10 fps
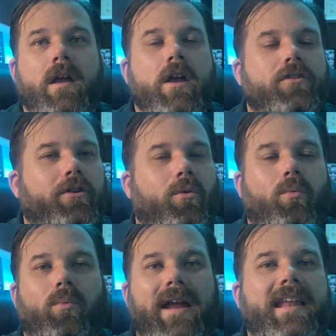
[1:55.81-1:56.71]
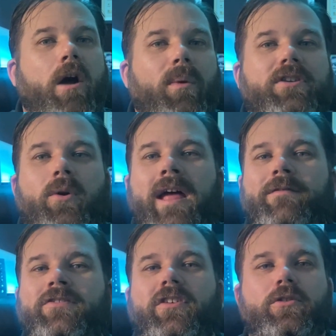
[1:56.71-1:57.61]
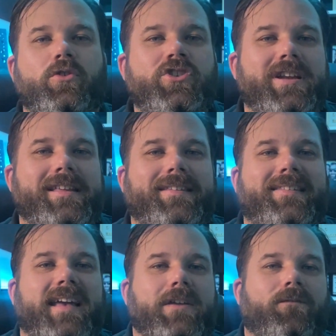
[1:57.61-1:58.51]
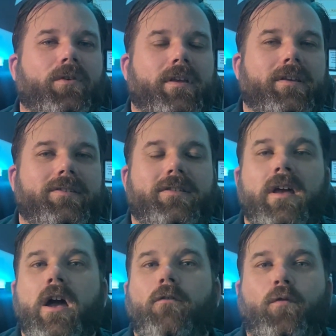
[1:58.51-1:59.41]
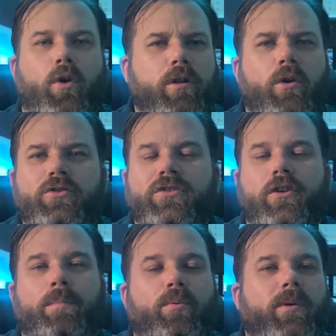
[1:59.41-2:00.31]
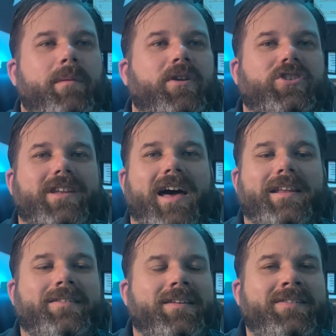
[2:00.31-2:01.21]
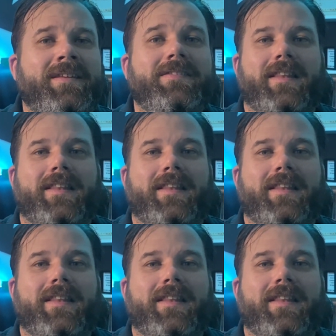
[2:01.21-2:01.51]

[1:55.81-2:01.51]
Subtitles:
So right now we don't have a solution in sight for this. Foreclosures are pretty much non-existent. The